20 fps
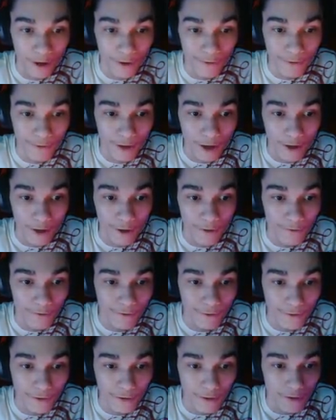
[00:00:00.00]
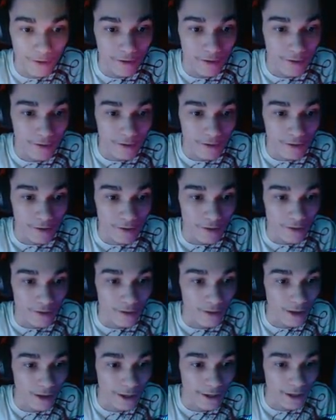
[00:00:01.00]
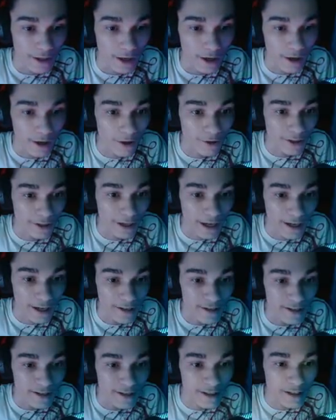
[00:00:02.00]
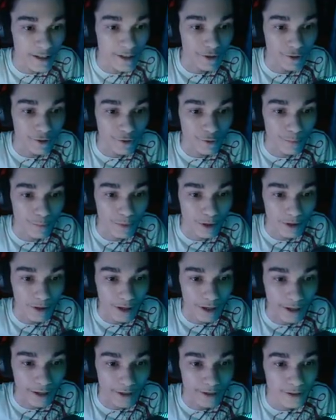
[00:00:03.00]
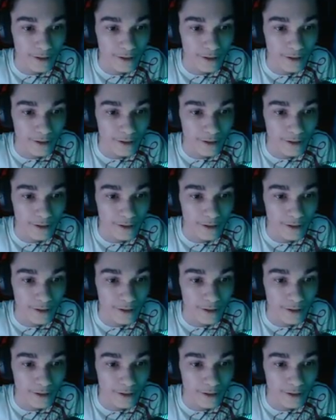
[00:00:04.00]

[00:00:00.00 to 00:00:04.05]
fire. Like... Okay, I see you, but like...